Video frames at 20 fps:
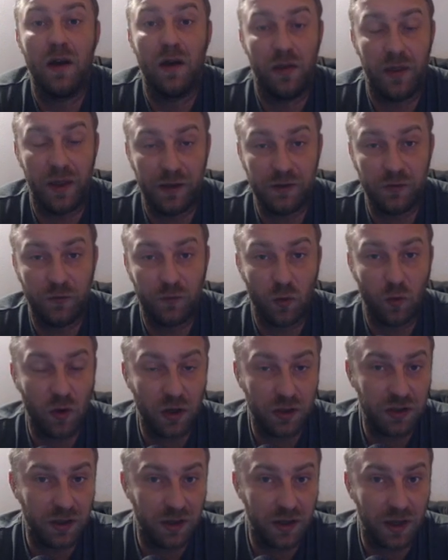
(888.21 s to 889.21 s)
Thank you for
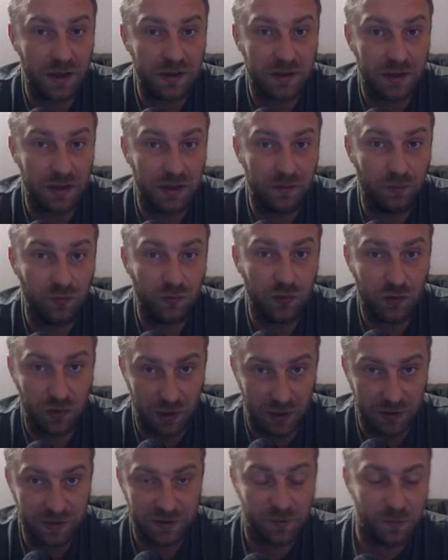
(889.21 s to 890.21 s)
watching, guys, and
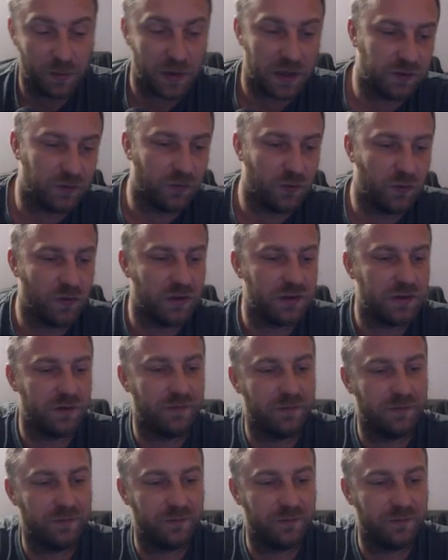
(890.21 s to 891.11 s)
chess is the best, of course.